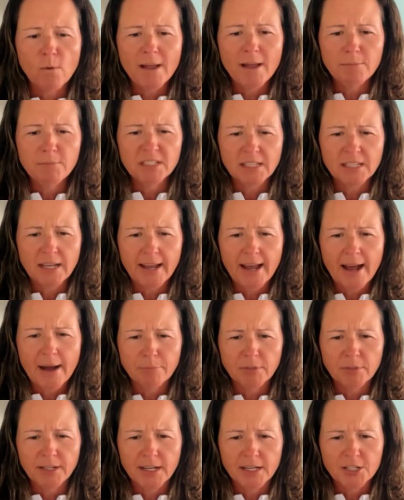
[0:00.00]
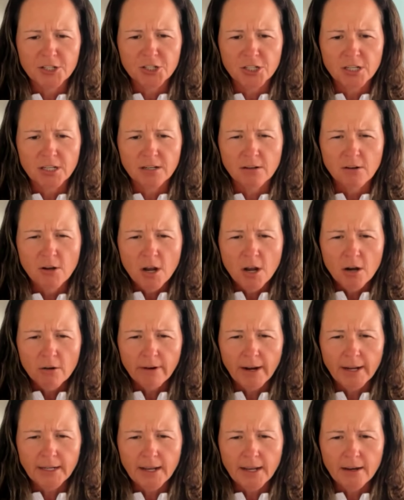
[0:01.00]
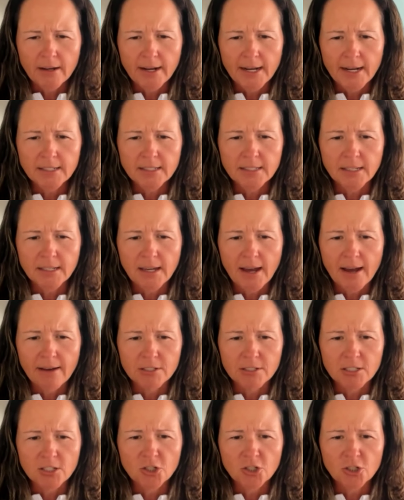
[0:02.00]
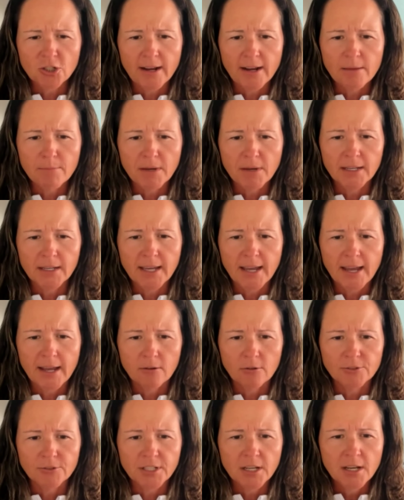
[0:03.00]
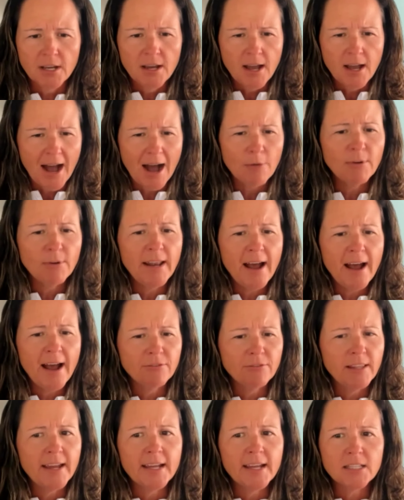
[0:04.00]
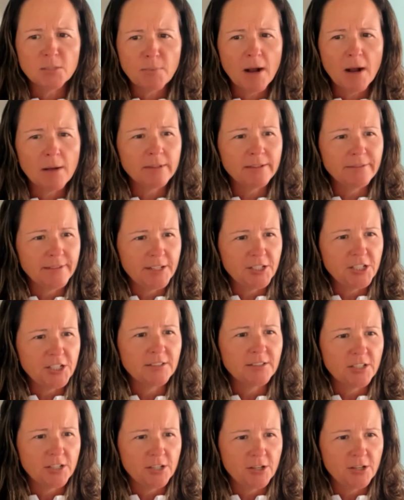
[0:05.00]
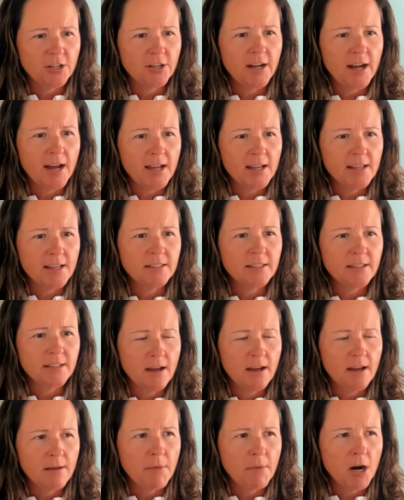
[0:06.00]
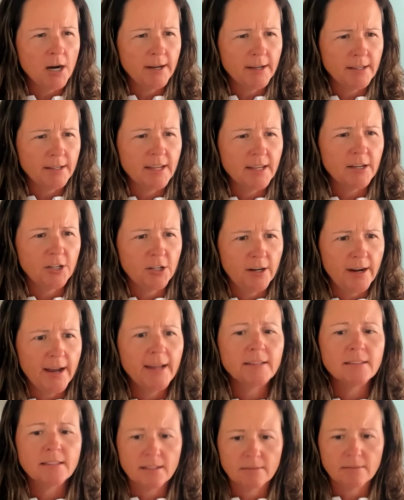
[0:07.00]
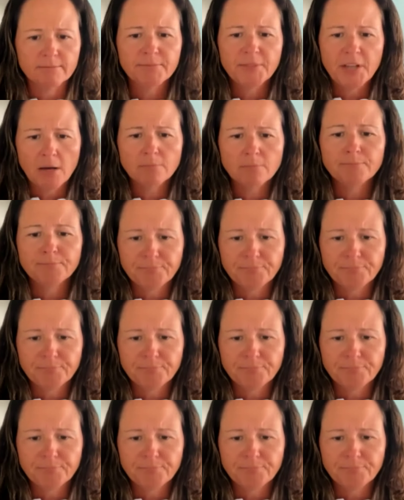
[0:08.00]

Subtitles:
the website application? Right now, it has to have a Stripe account. I would have Lance probably reach out to your guys, Mark. Is that correct? Yep.